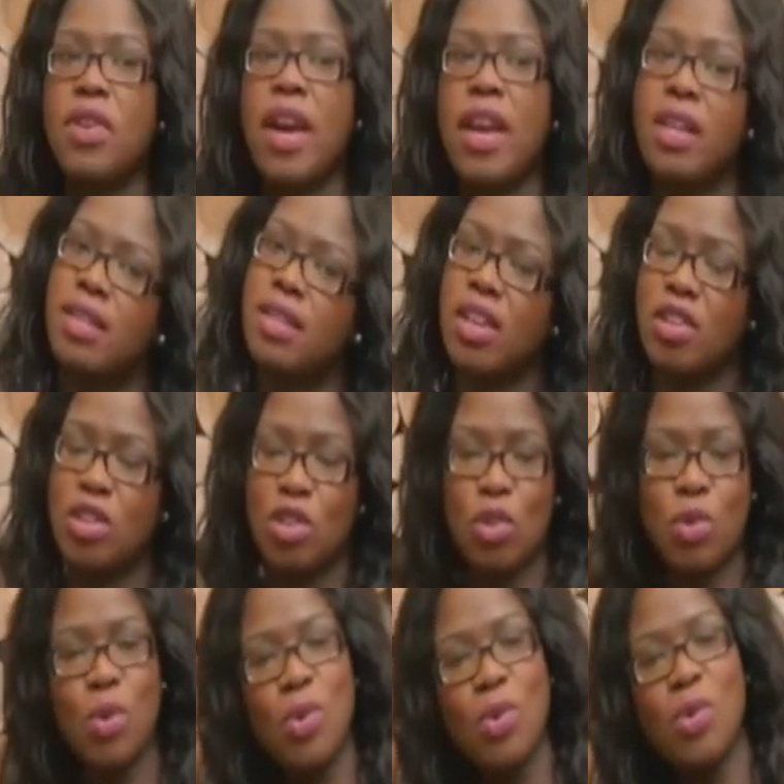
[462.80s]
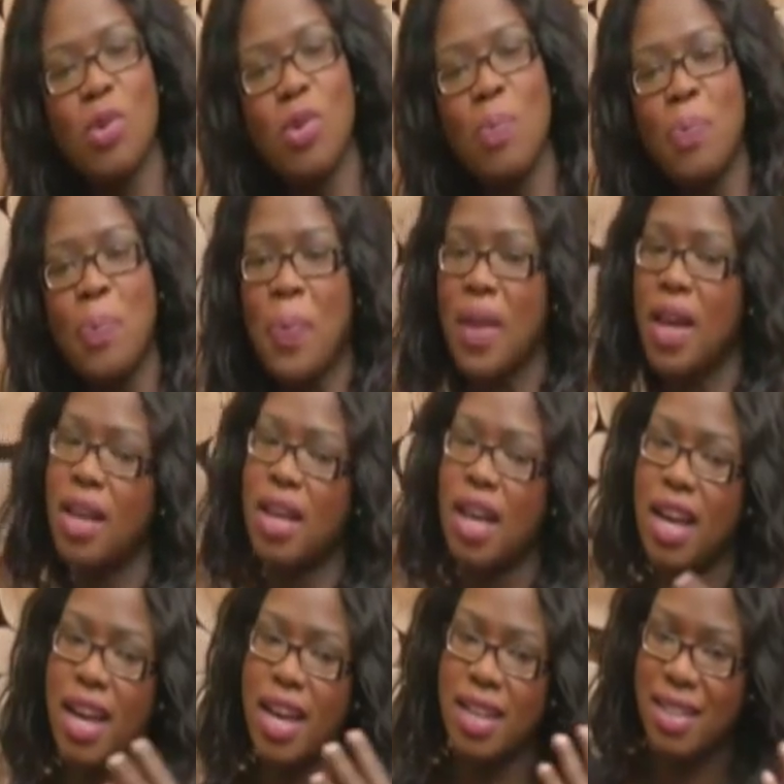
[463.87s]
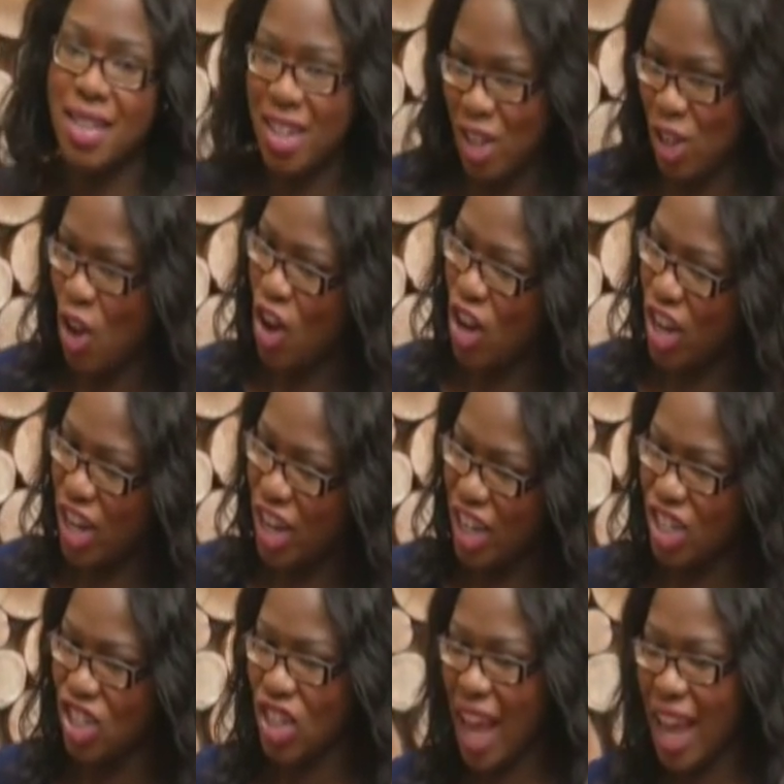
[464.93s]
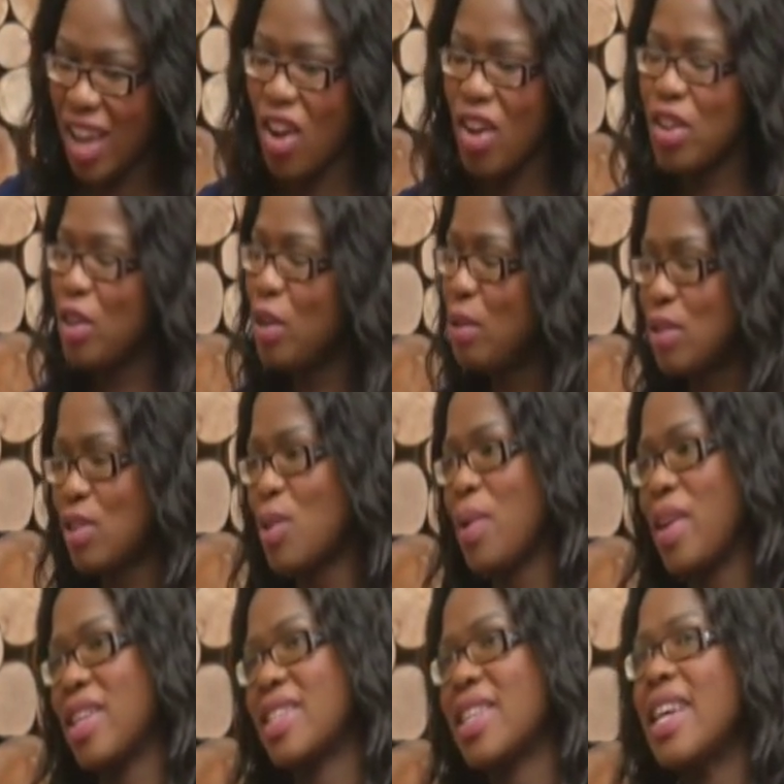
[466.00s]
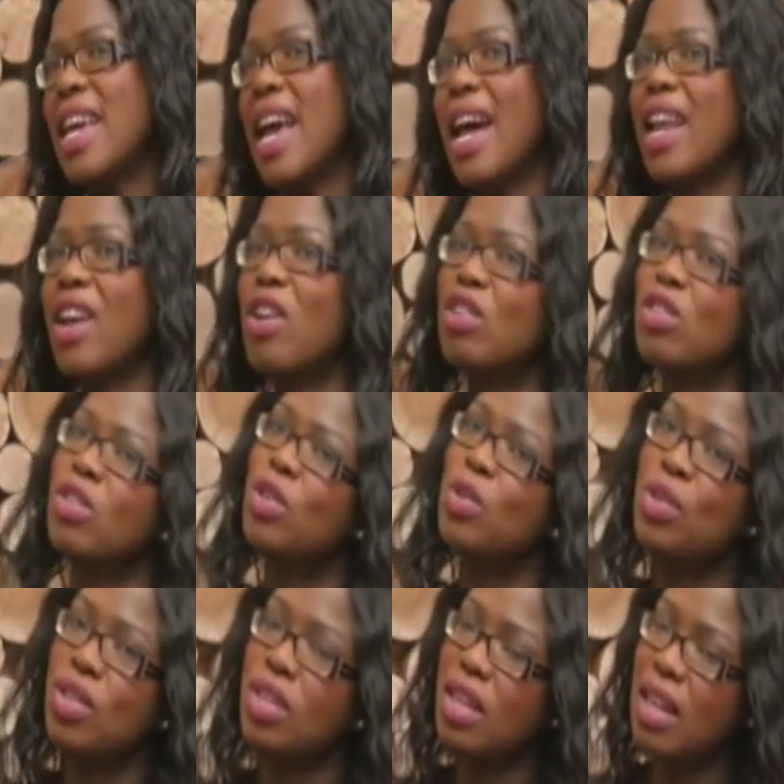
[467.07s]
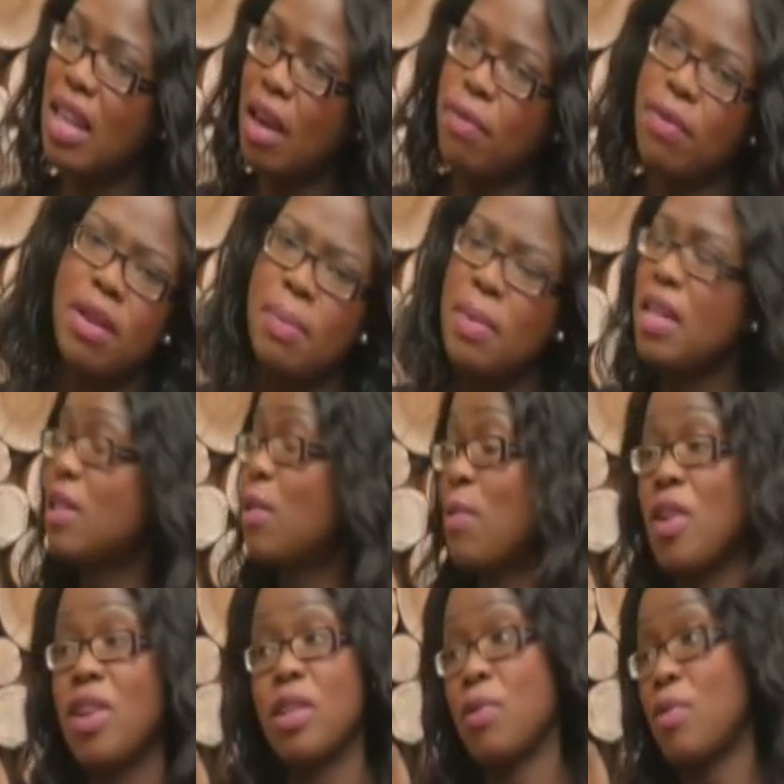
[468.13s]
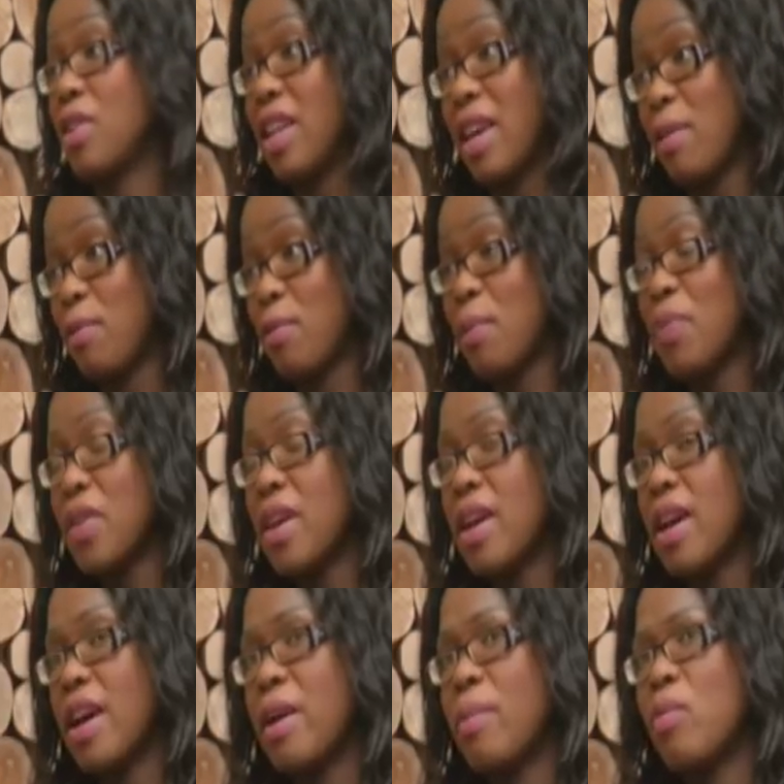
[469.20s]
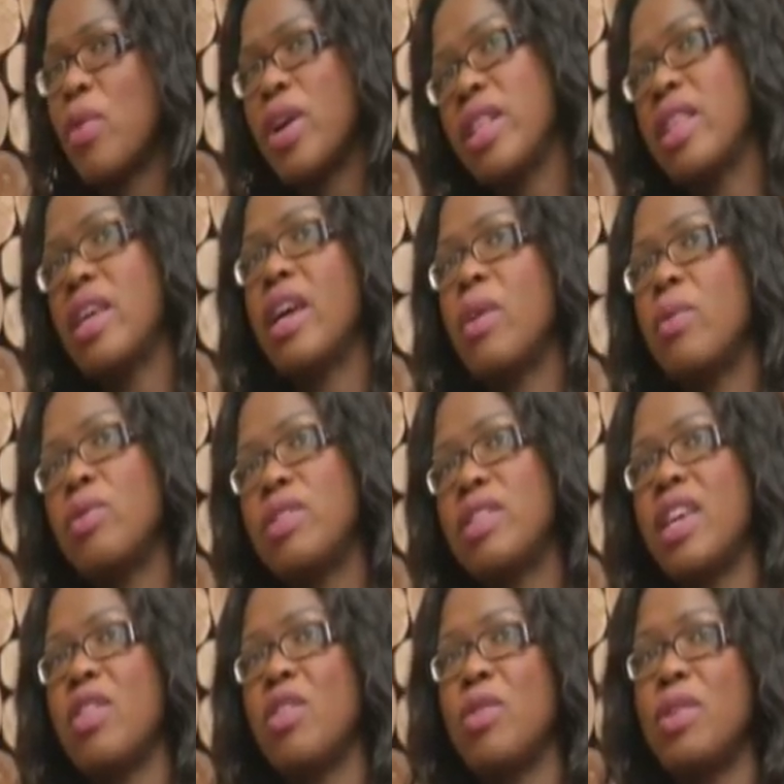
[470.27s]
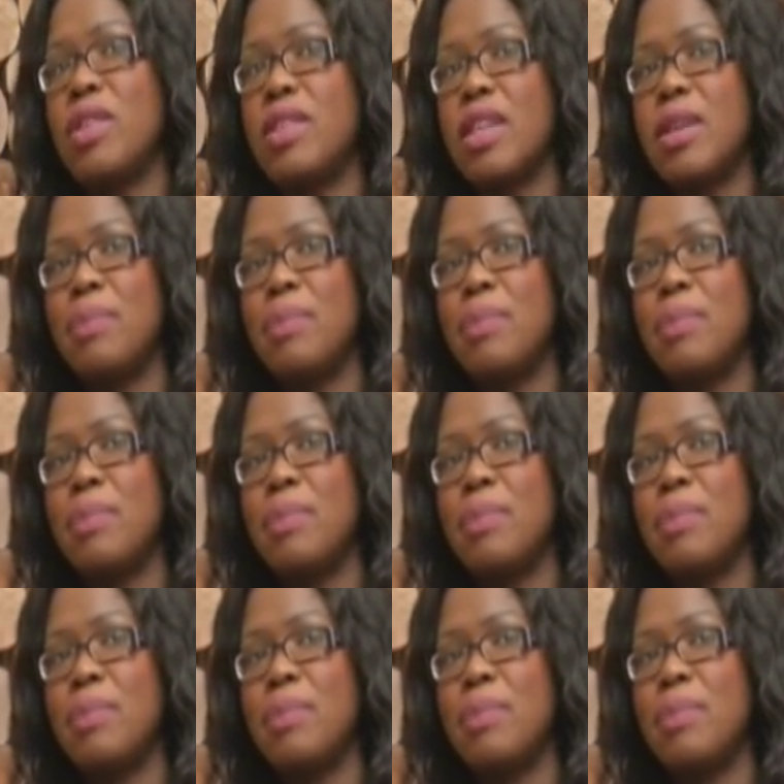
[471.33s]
I started school, started college, I got used to it, and I got used to the life. And I mean, it's a very different life. One thing I will say though is,